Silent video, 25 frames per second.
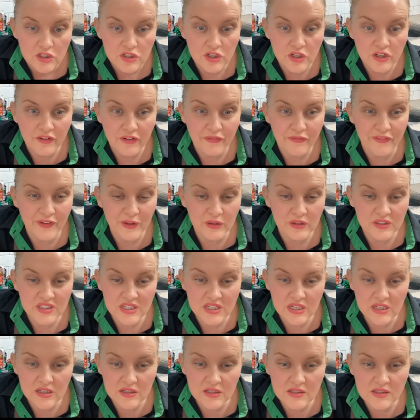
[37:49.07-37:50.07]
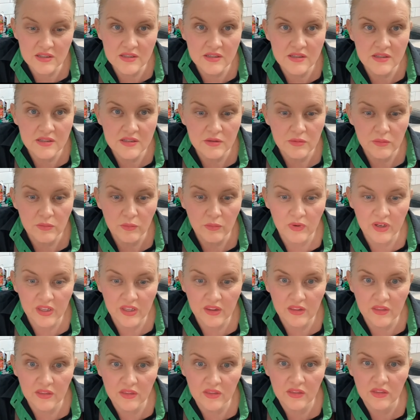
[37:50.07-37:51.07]
do your filters
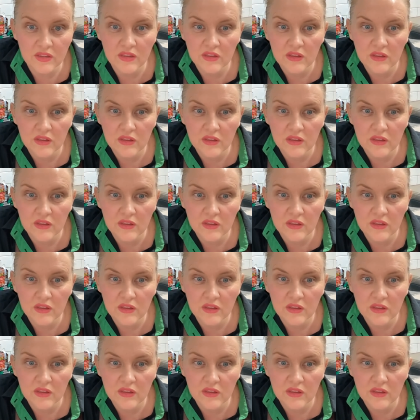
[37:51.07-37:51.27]
with